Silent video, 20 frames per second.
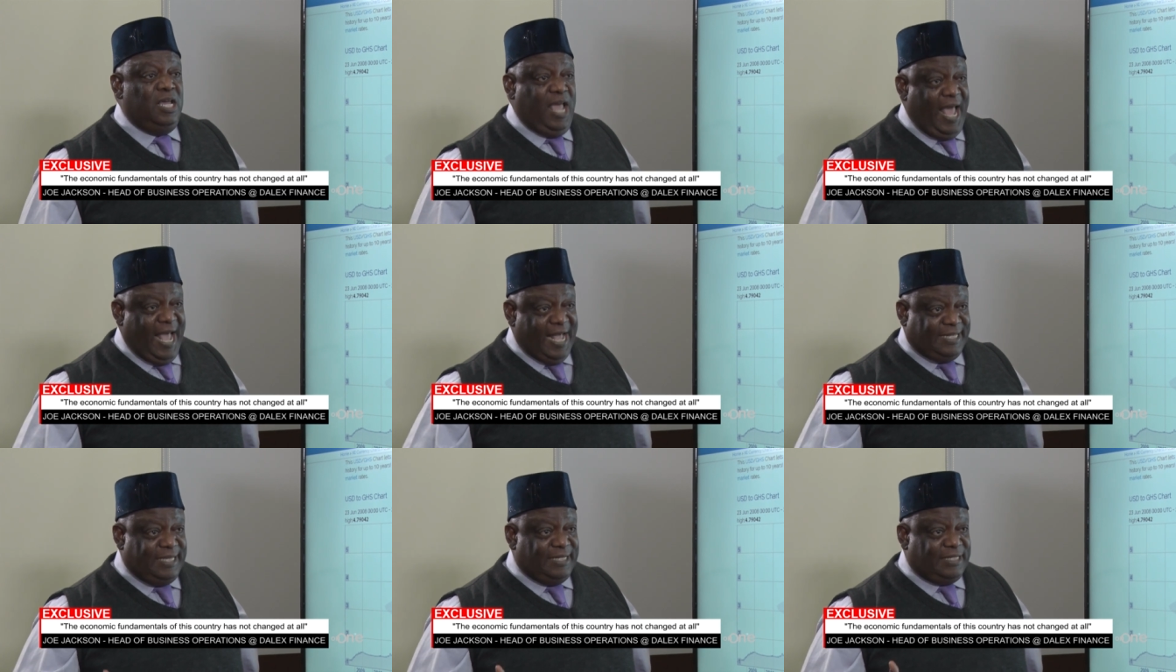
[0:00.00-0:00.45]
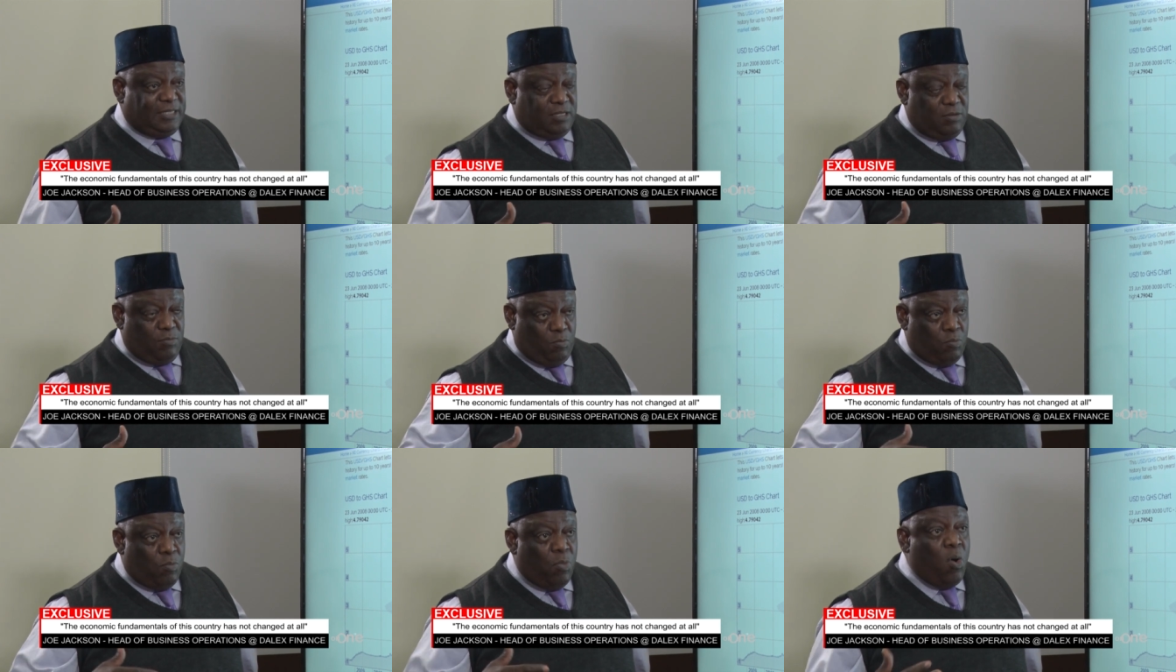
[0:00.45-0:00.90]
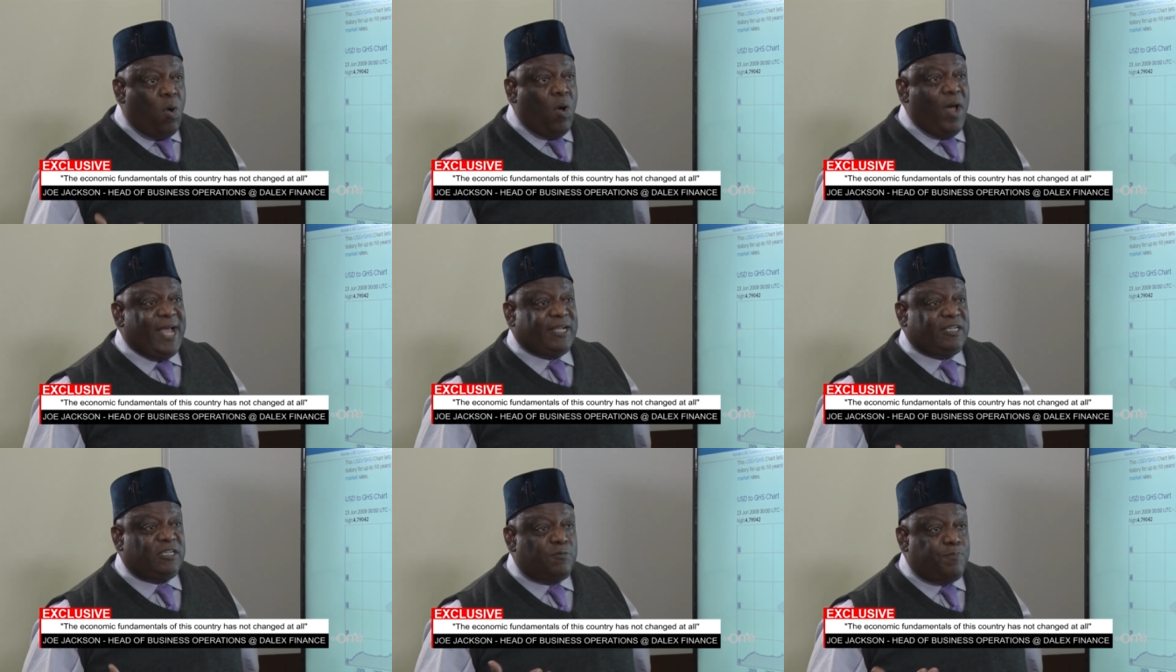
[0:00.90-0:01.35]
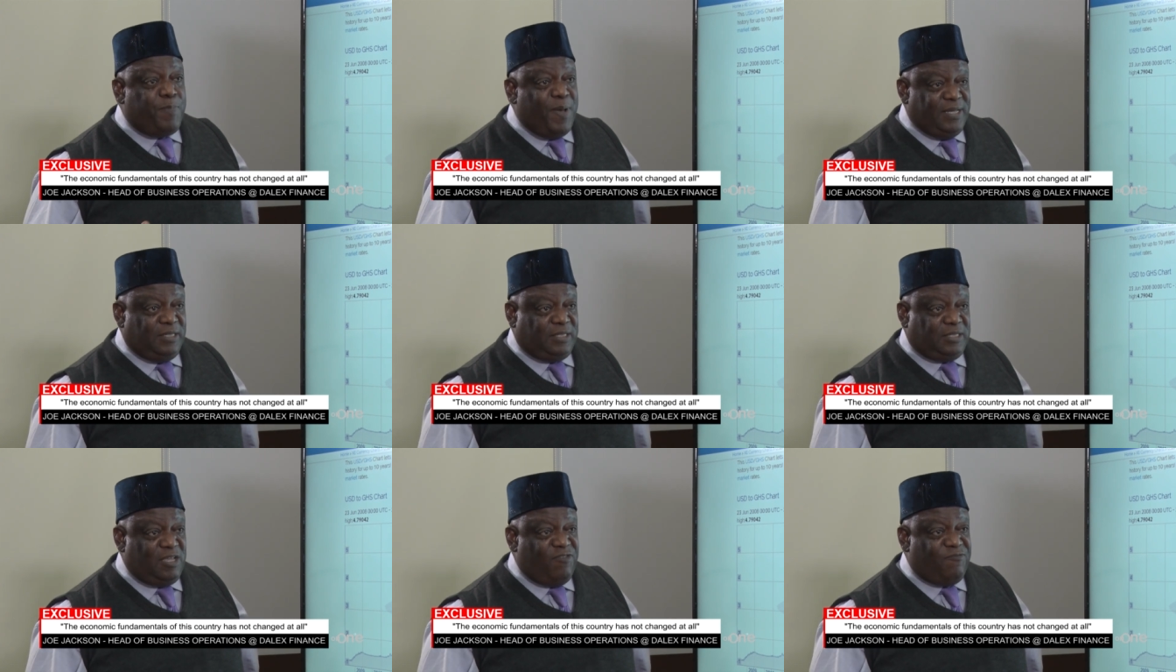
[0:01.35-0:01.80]
it is more
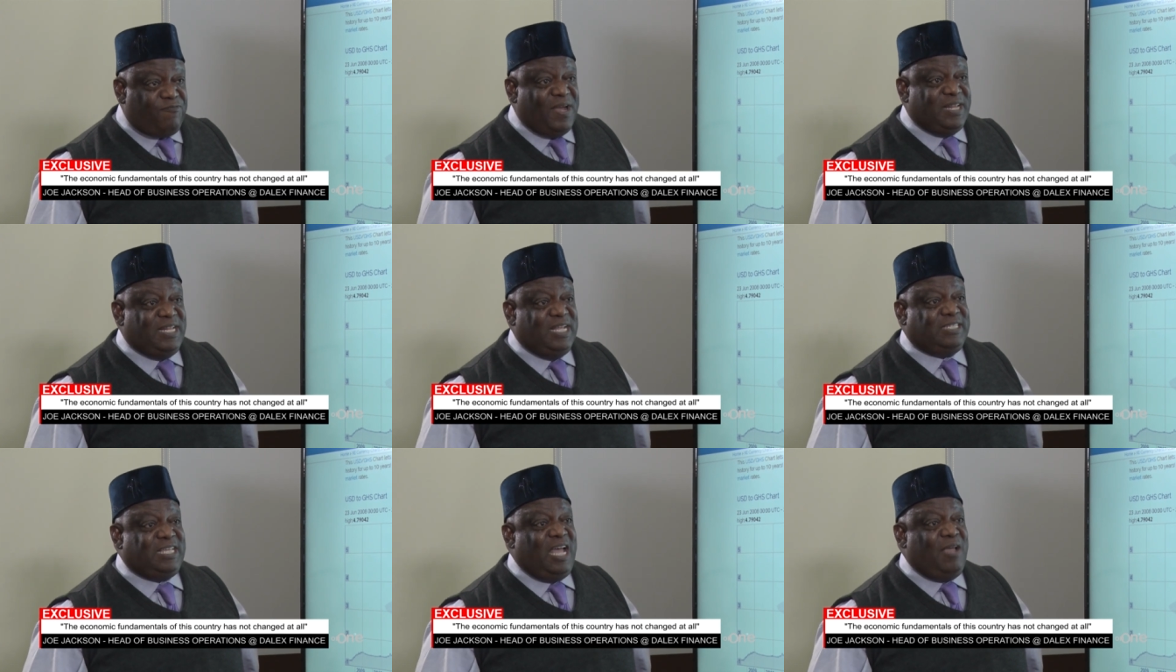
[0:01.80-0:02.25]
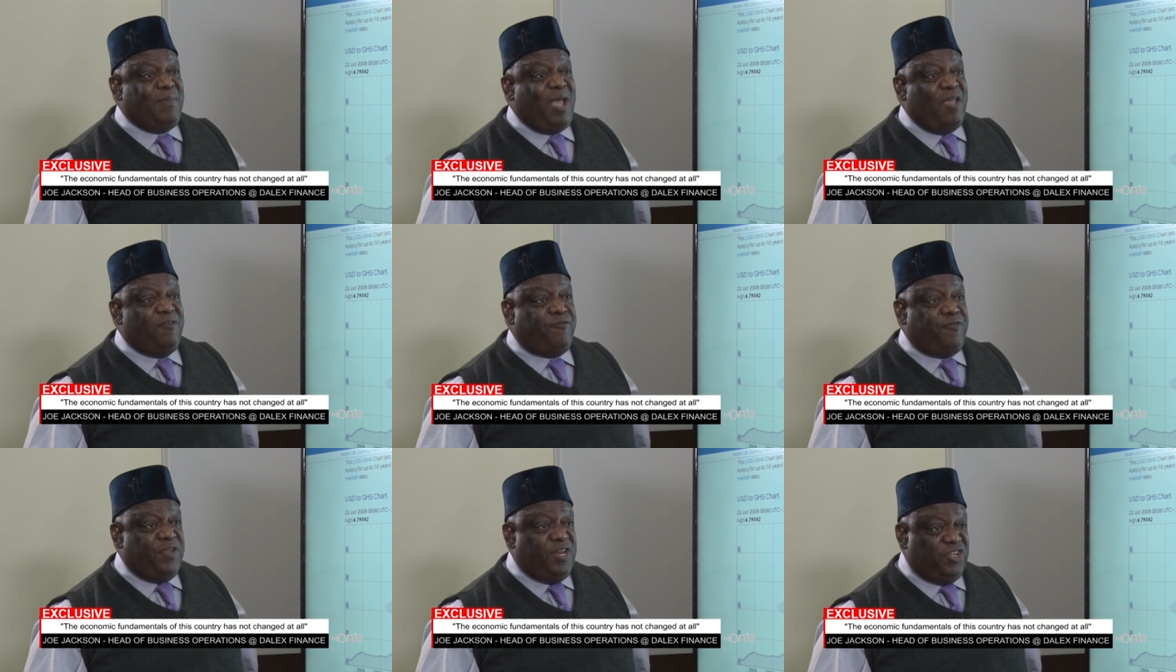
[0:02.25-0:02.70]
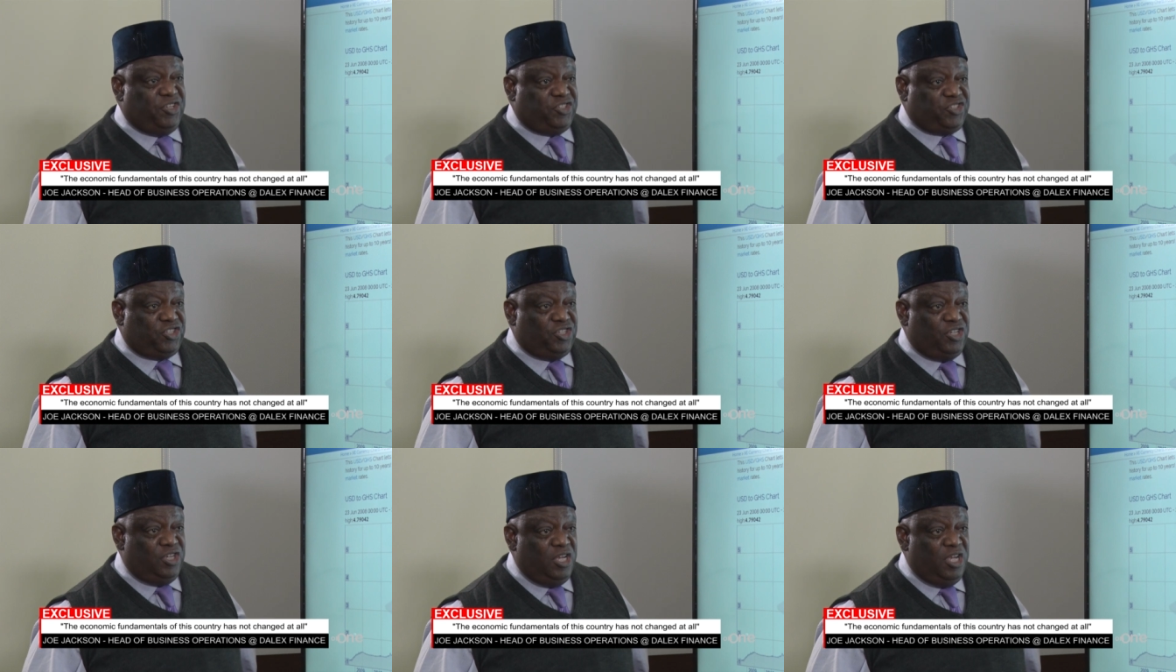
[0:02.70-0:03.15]
expensive by the time I finish